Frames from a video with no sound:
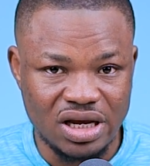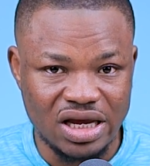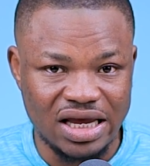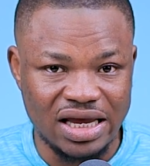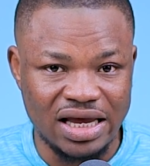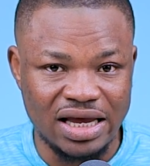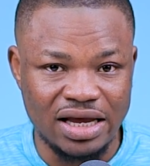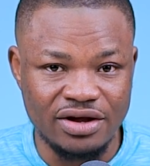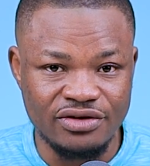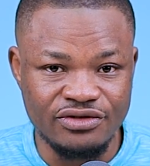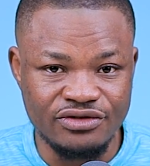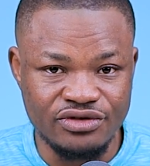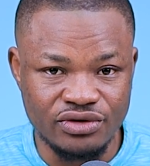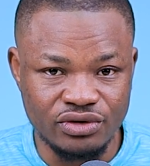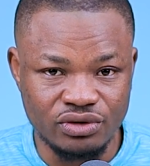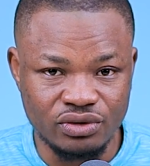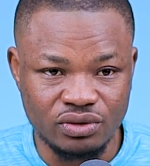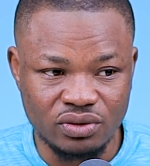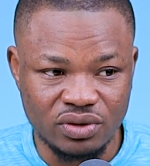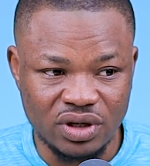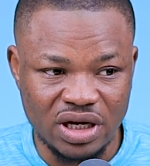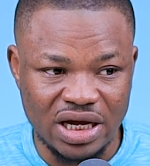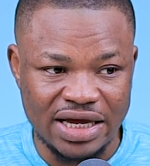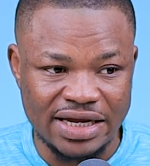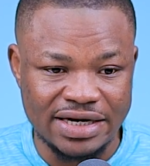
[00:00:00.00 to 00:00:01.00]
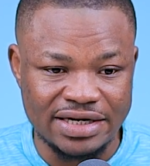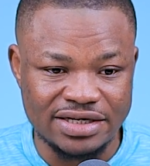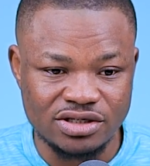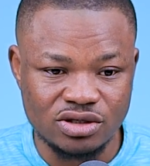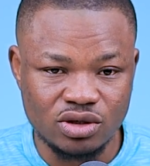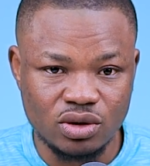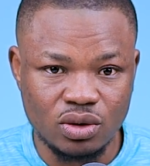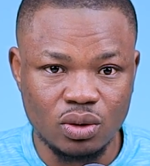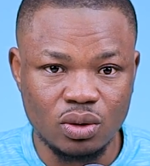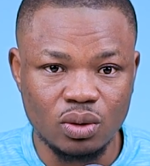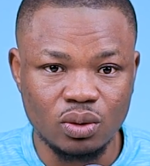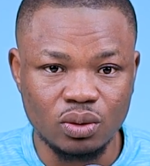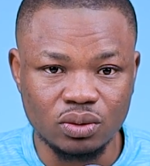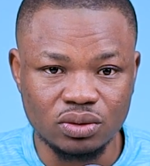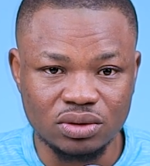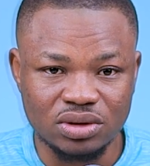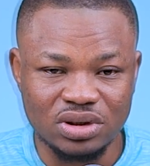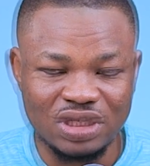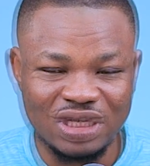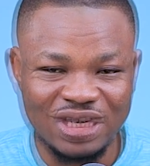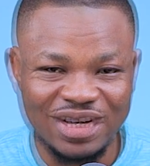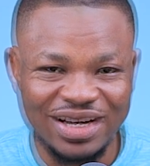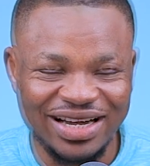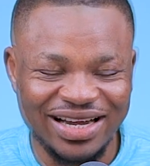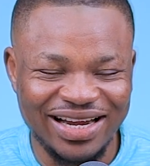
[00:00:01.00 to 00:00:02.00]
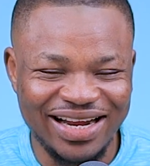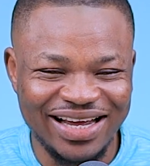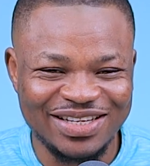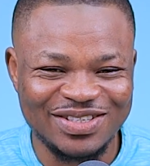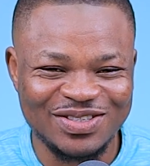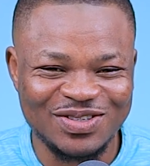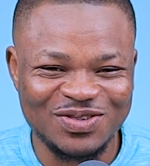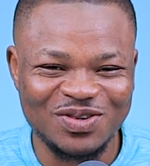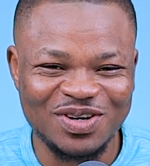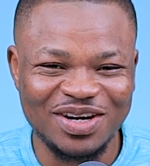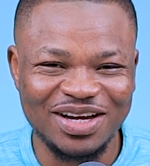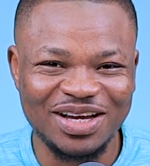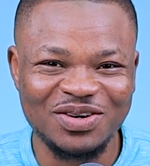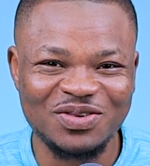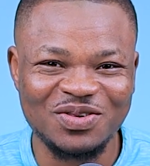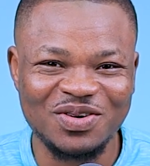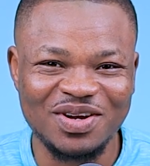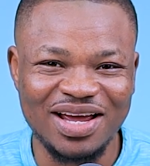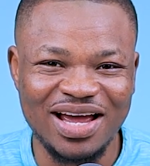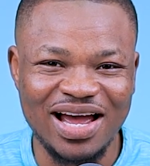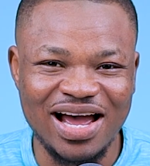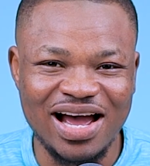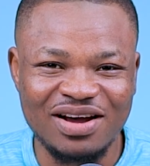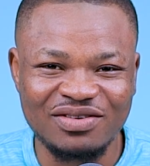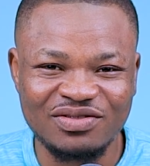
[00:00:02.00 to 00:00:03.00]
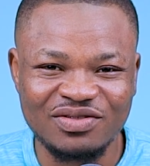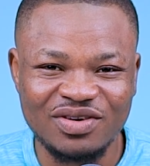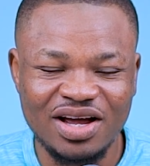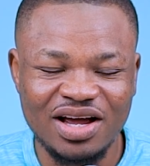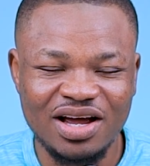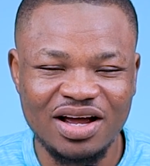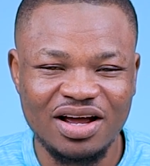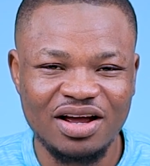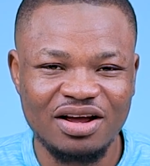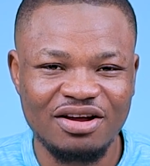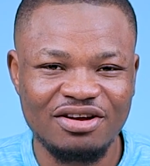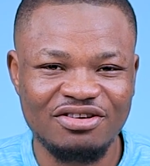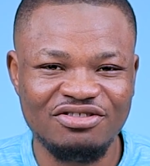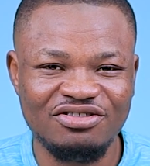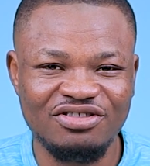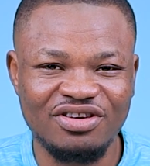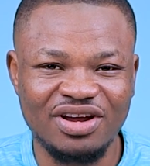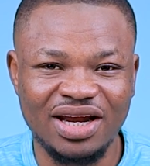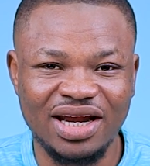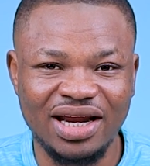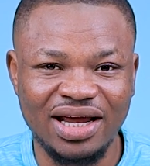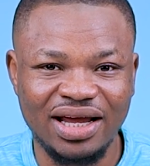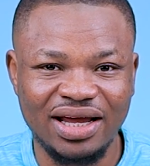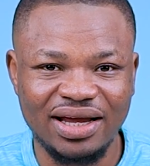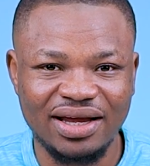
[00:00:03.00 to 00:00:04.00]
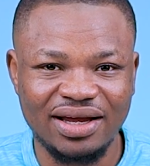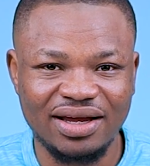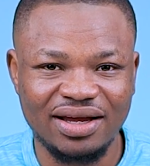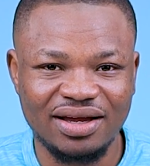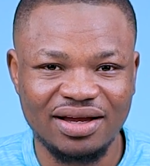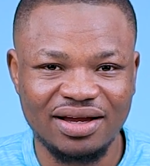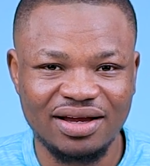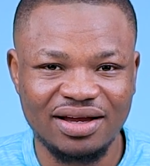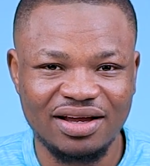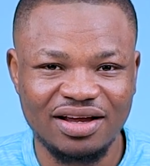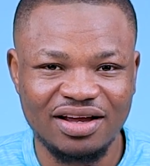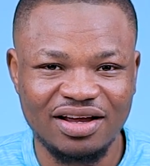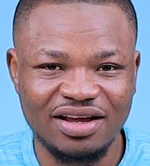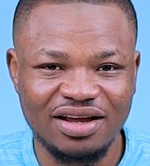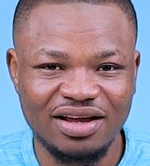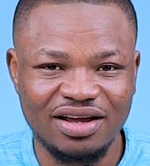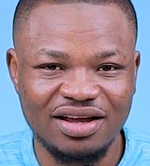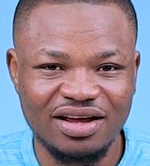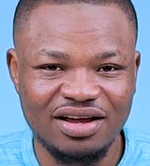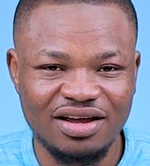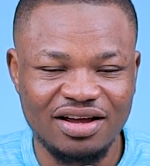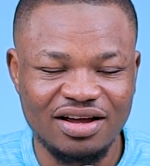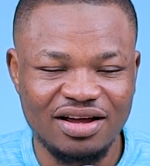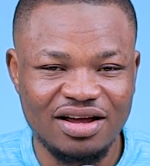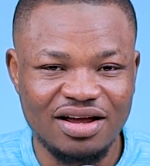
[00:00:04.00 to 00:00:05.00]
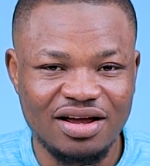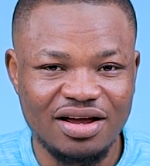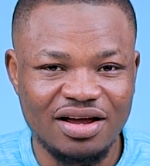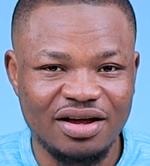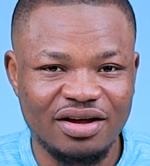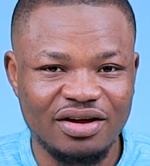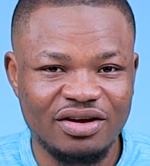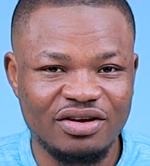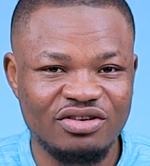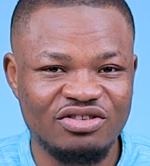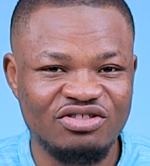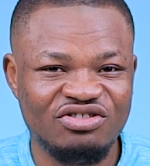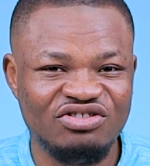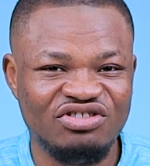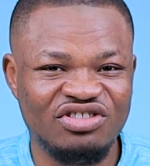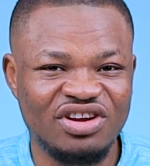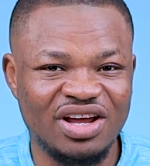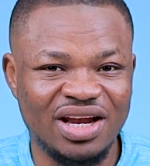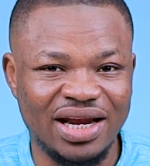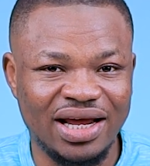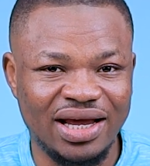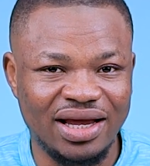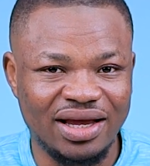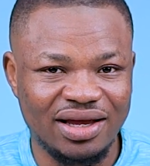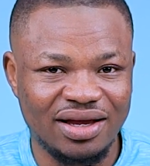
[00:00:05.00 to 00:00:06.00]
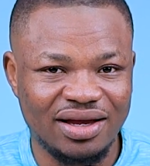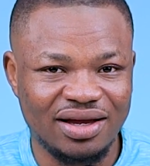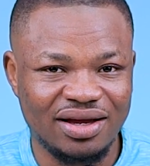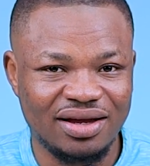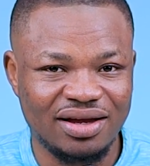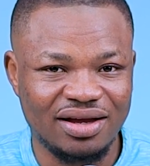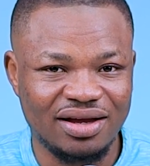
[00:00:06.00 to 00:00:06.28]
nyuno, it is cold. For the next word, we have nyene, nyene,